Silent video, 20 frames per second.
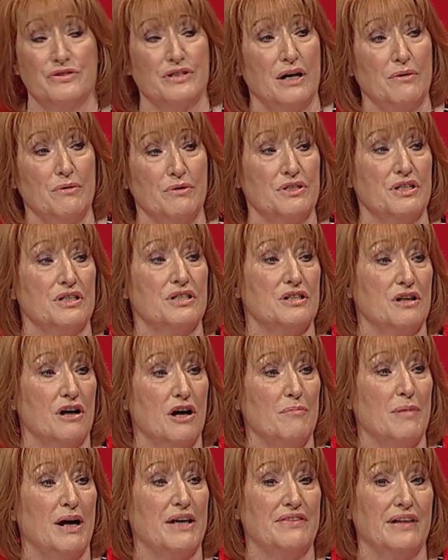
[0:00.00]
I want to
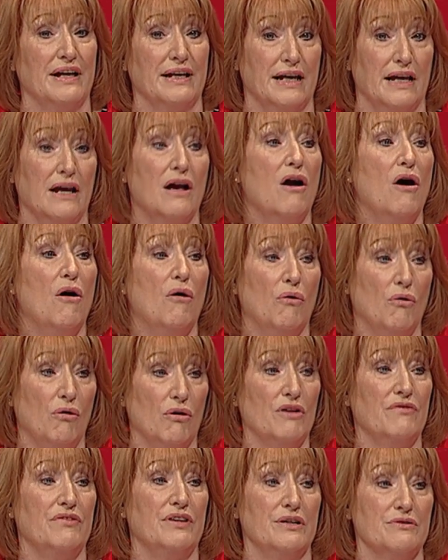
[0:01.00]
start by thanking
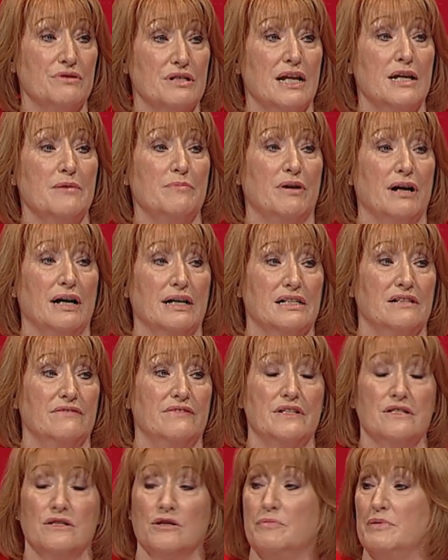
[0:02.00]
all of those Labour
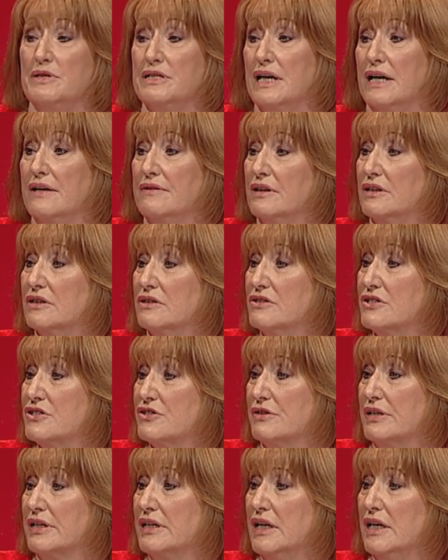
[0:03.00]
activists up and down the
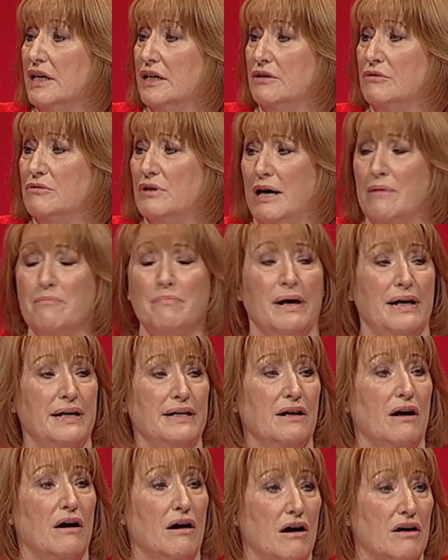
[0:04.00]
country who
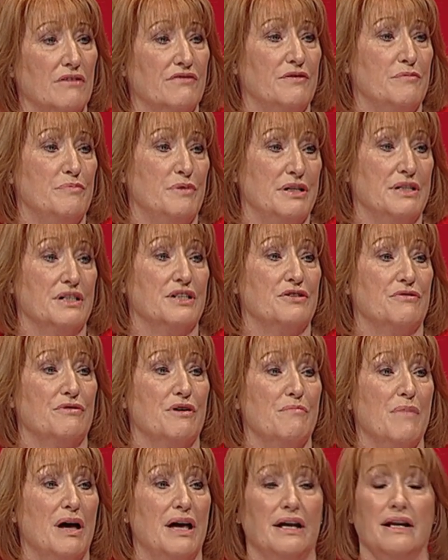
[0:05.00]
campaigned hard for Britain to
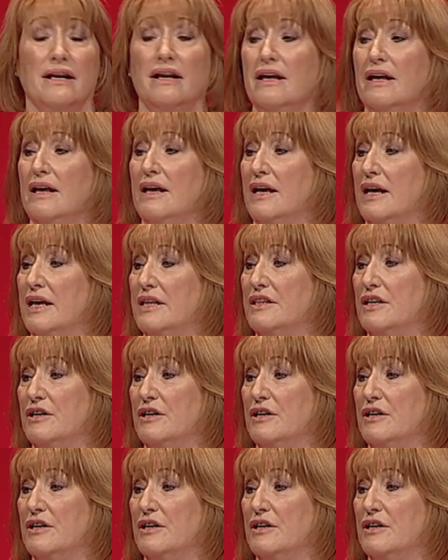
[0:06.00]
remain in the